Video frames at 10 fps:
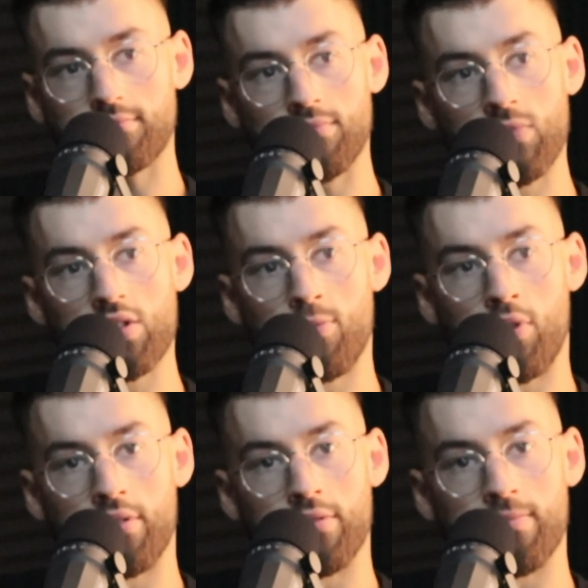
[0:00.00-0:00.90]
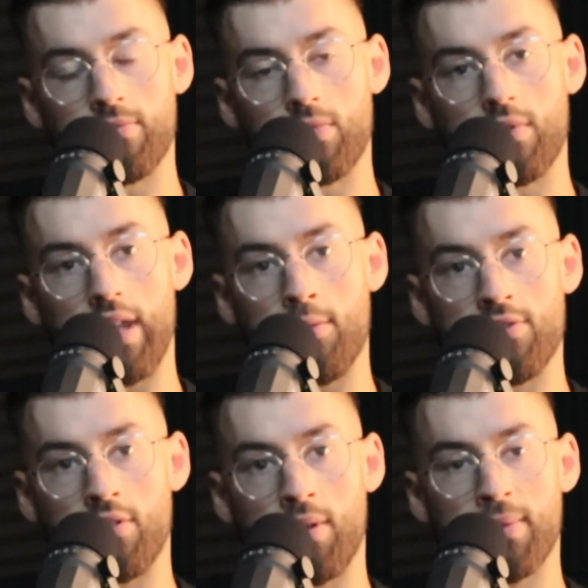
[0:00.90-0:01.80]
someone came to
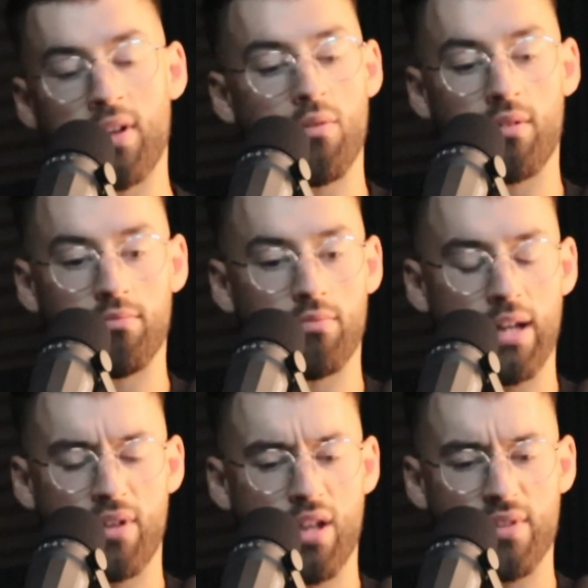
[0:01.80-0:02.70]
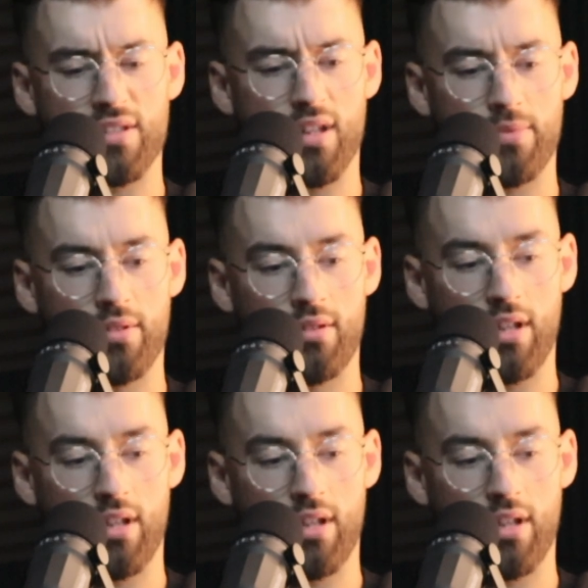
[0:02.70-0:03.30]
us the other way, but oh, well, why am I getting my steps in?